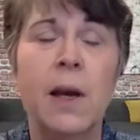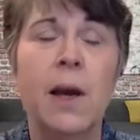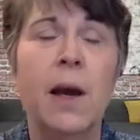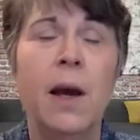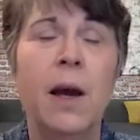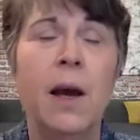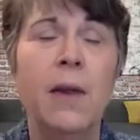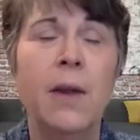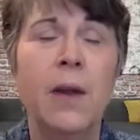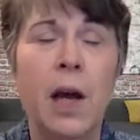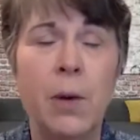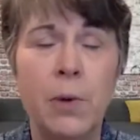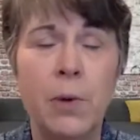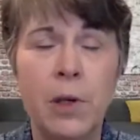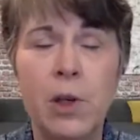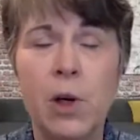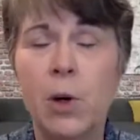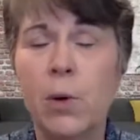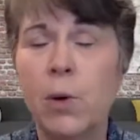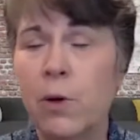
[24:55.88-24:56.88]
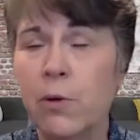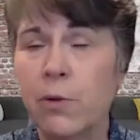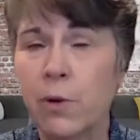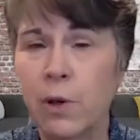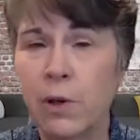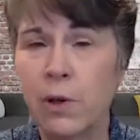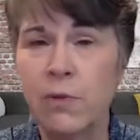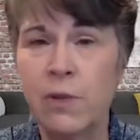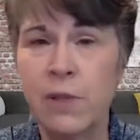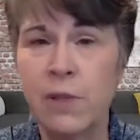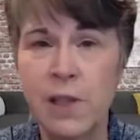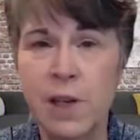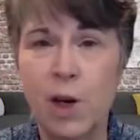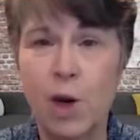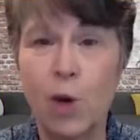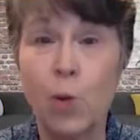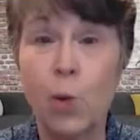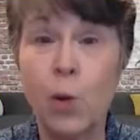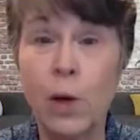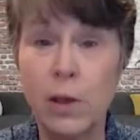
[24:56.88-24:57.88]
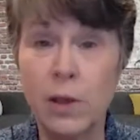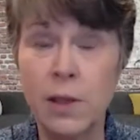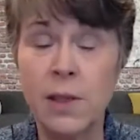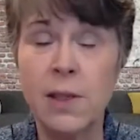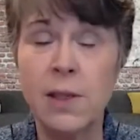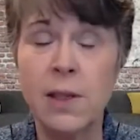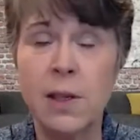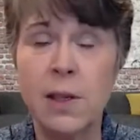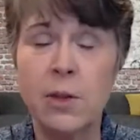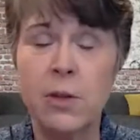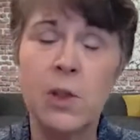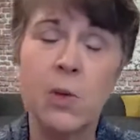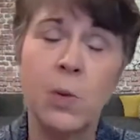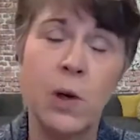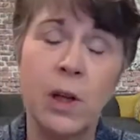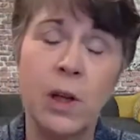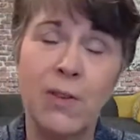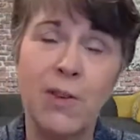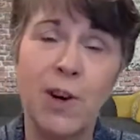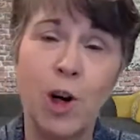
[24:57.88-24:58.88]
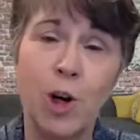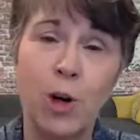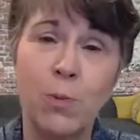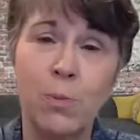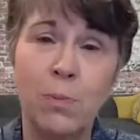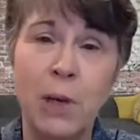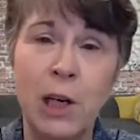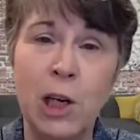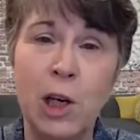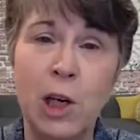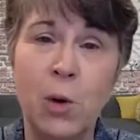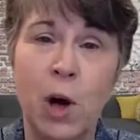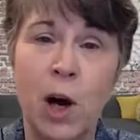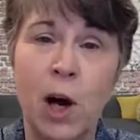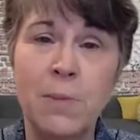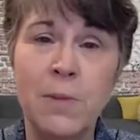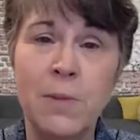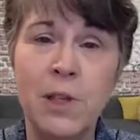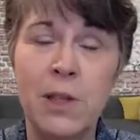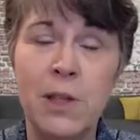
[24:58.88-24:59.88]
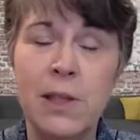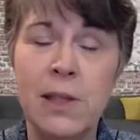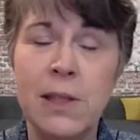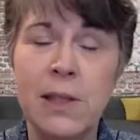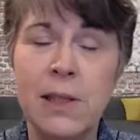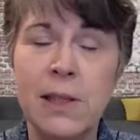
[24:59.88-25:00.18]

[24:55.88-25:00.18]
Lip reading: And then I would go over and visit our wellness center. It's one of our menu options, and